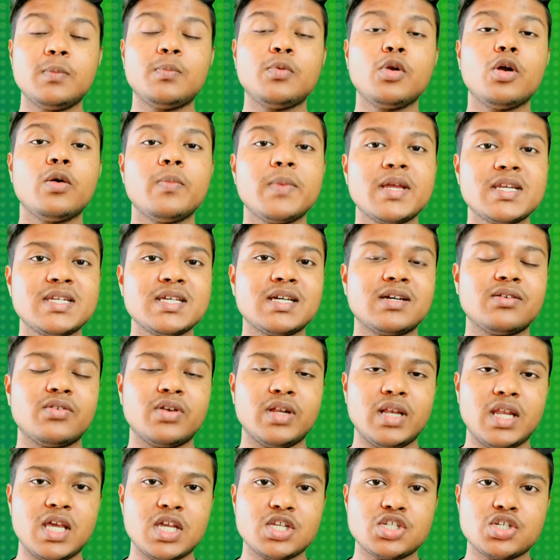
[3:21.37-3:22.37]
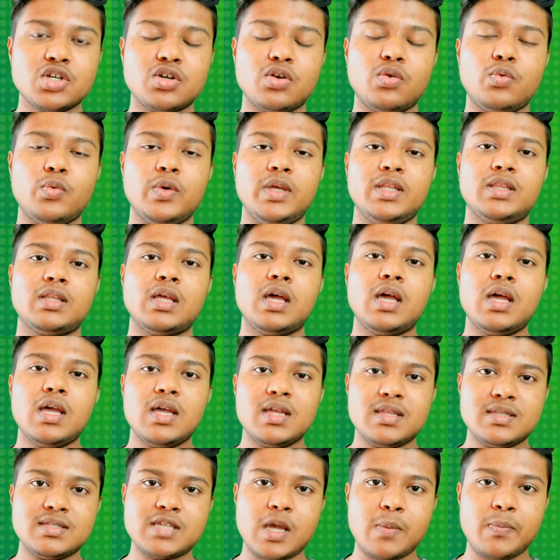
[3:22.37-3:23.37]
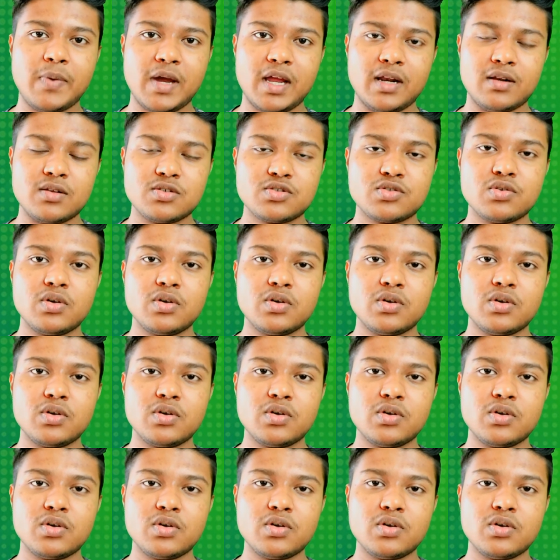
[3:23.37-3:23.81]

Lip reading: diplomatic relation with Japan.